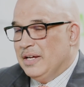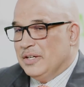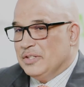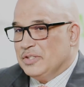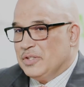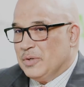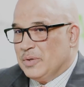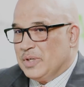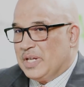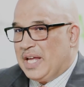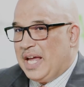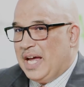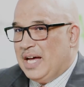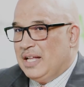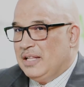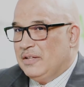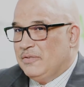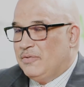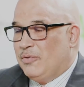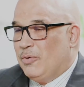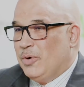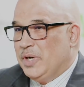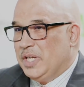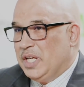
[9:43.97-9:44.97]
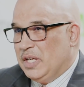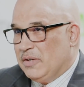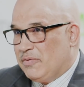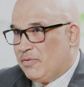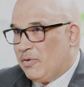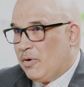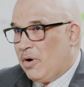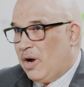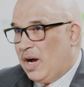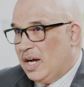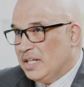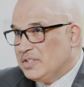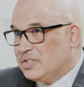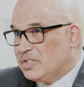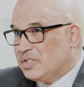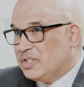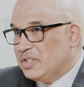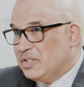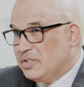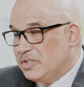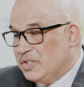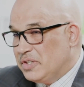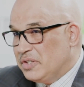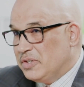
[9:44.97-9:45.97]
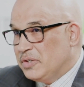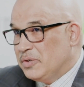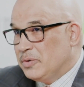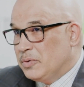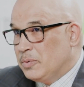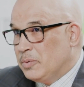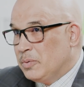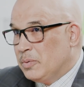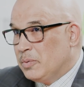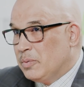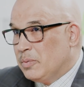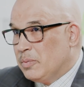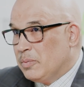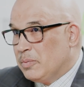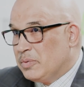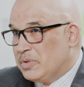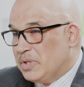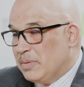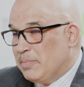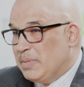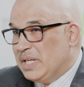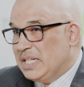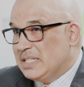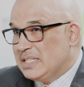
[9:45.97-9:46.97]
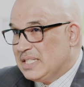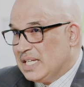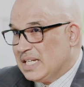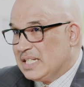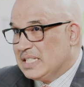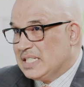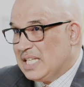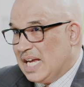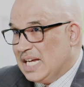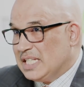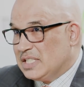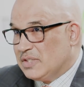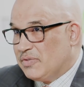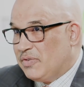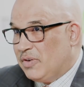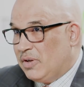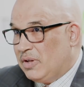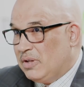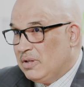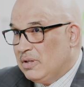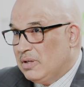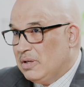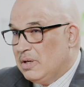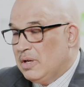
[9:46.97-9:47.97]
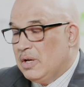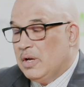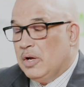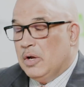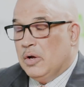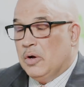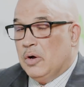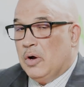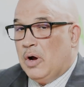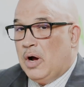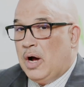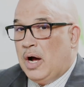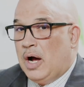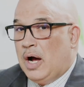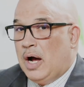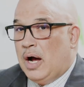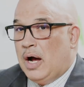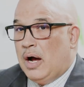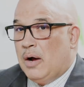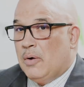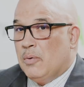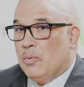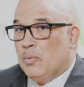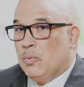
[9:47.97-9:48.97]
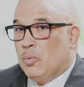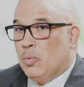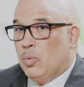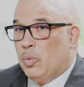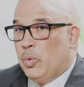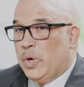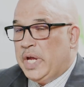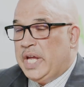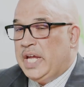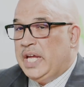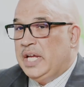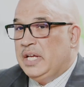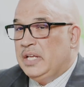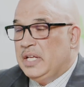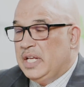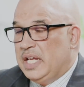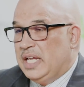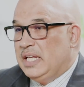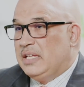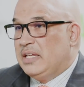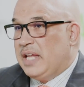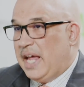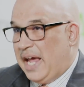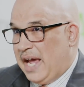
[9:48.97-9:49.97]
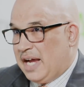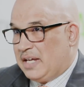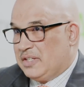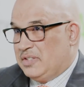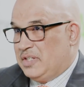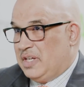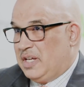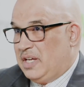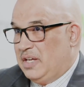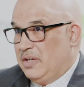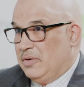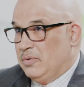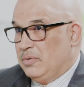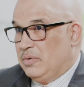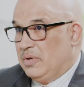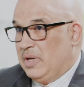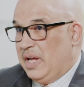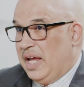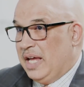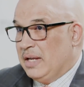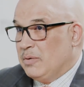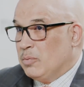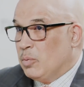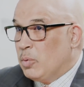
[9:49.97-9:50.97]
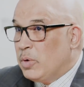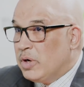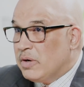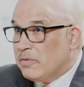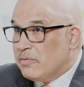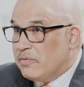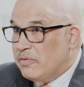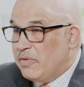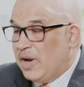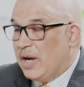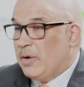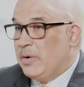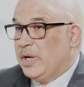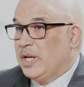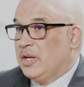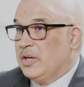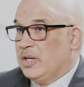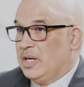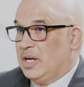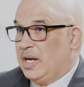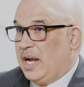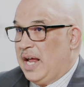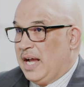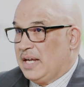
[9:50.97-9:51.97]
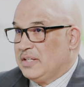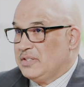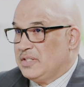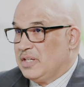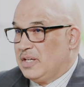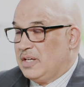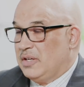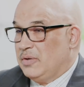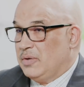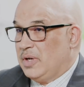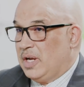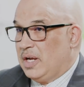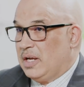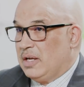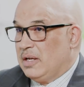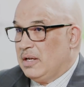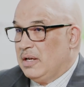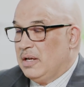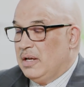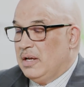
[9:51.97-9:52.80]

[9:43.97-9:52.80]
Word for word: So in California, for us to do to be successful, uh, we need to execute, and we're very good at executing.